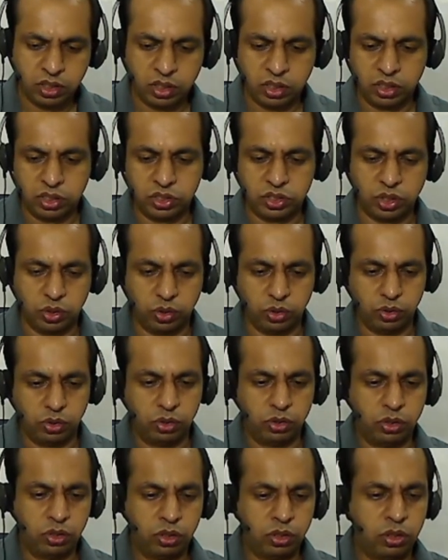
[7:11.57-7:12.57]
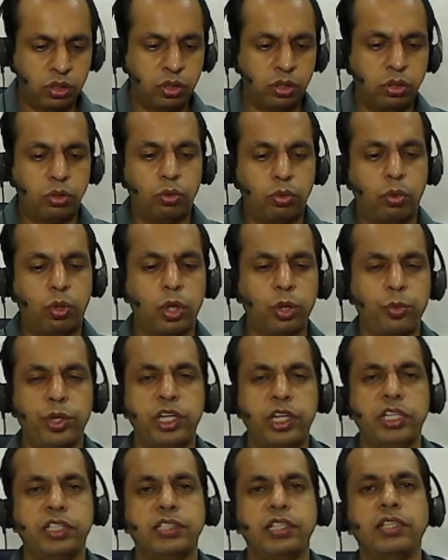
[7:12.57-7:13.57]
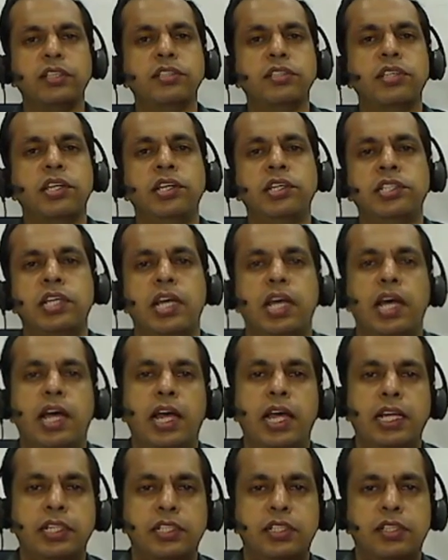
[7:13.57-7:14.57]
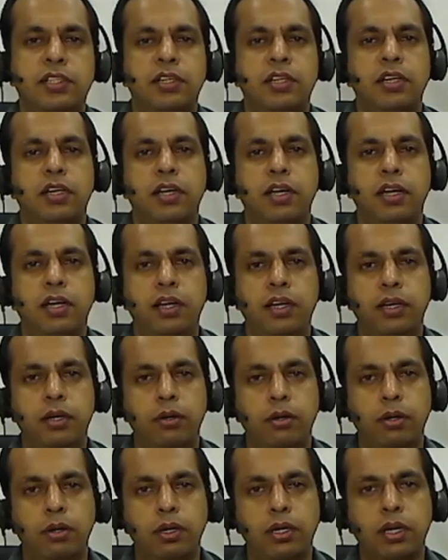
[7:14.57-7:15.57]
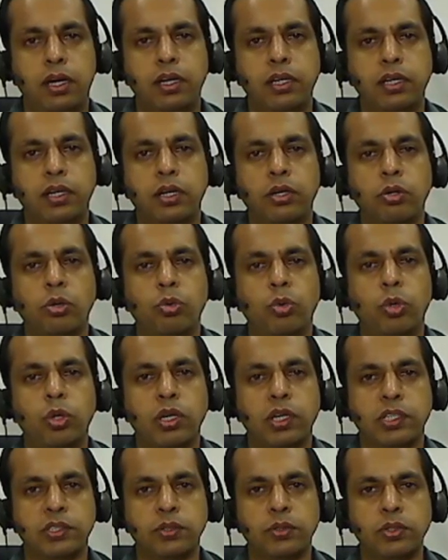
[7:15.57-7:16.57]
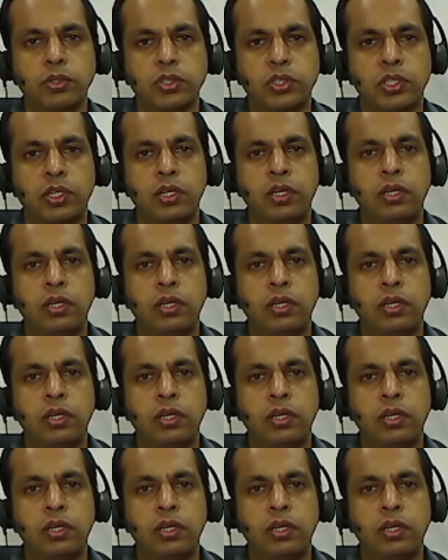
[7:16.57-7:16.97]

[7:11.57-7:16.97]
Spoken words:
So what we synthesized as a current controlled voltage source